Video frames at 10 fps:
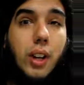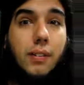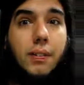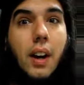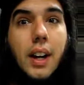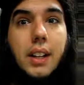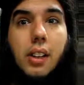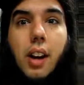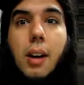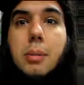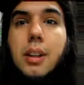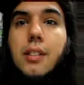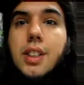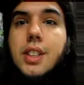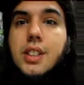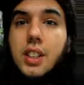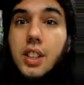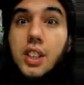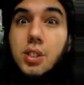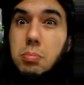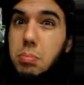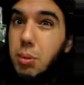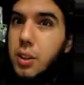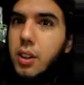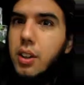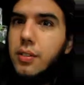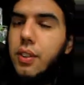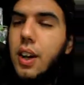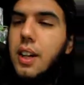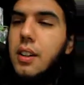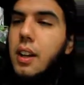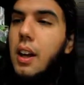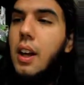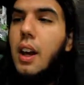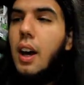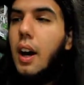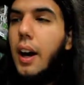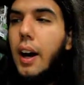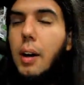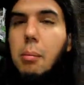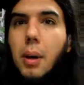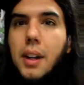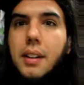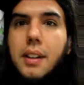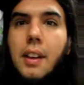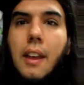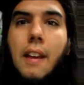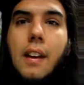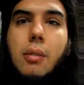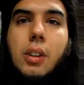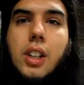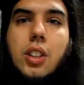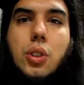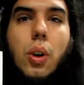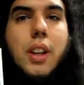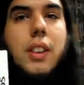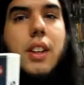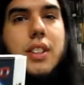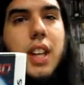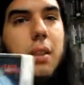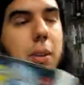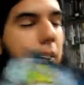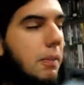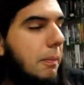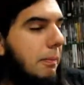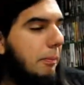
try to find a copy of this. It's pretty hard to find, but really enjoyed this game here.